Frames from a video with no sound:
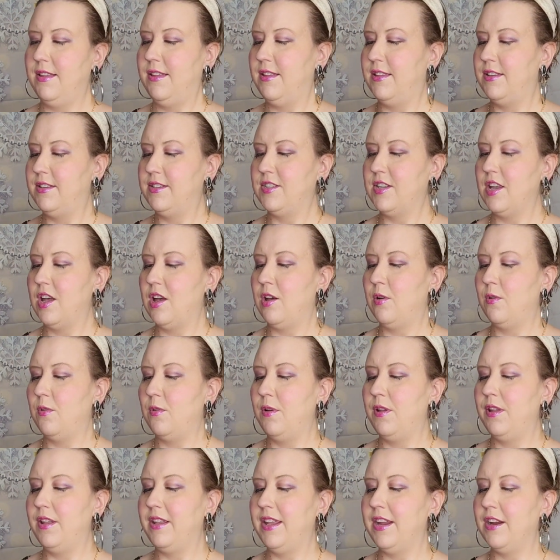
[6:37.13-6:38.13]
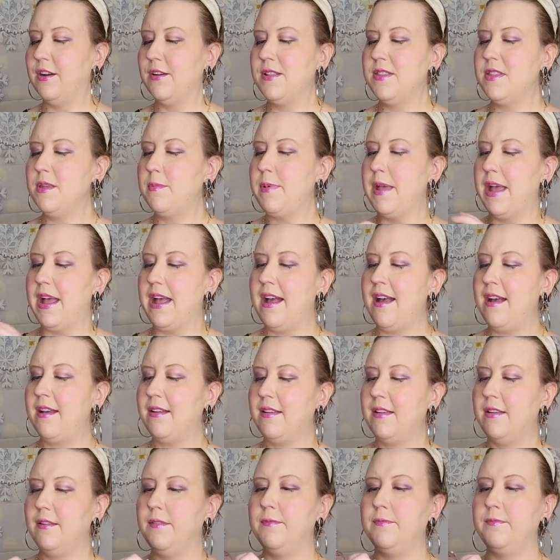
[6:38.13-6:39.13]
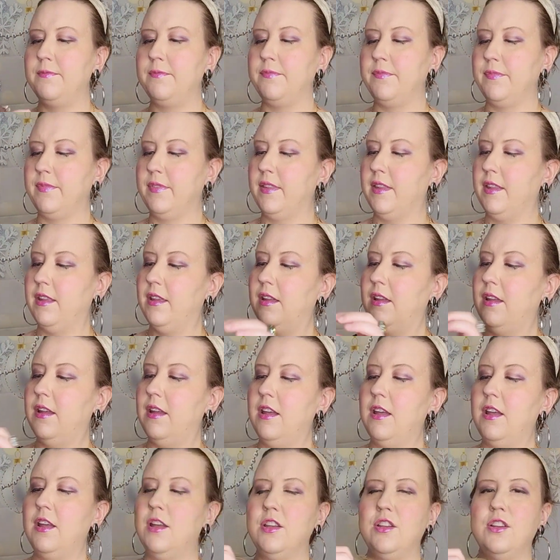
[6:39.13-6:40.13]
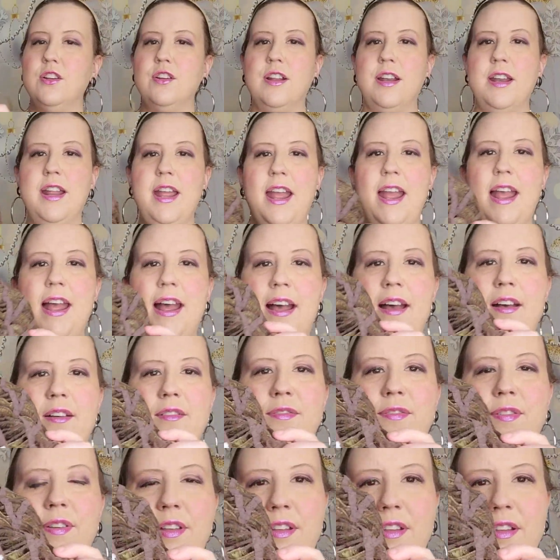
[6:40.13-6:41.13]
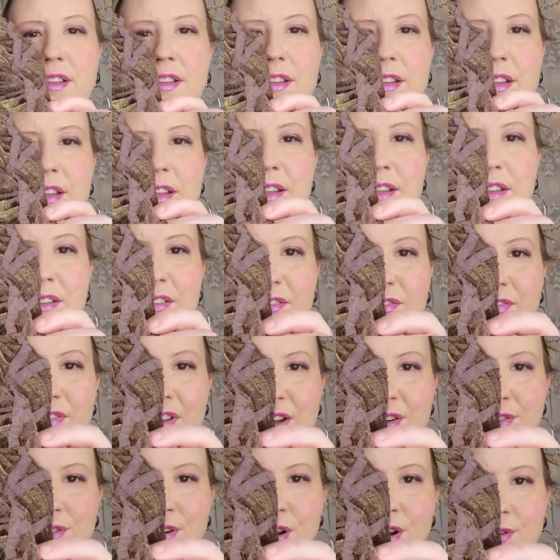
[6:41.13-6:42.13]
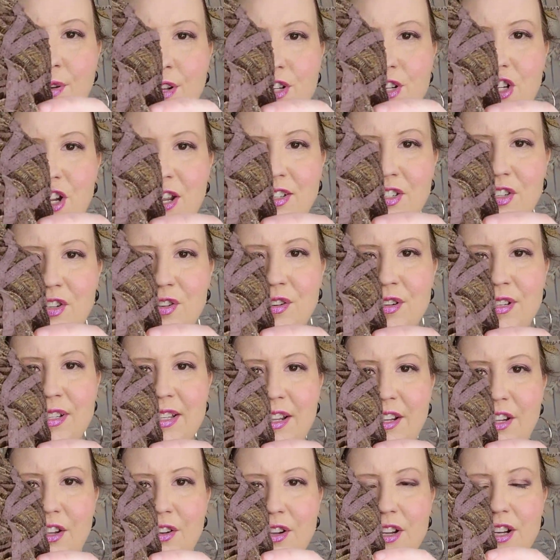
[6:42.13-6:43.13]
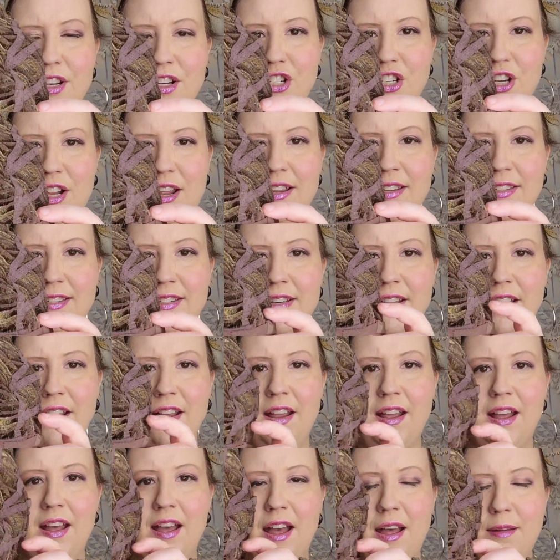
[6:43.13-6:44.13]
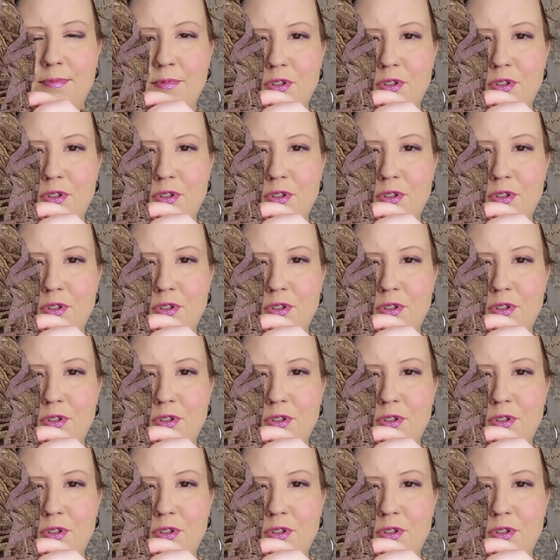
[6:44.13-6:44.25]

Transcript: So here at the back, you're going to have Velcro adjusters that you can adjust up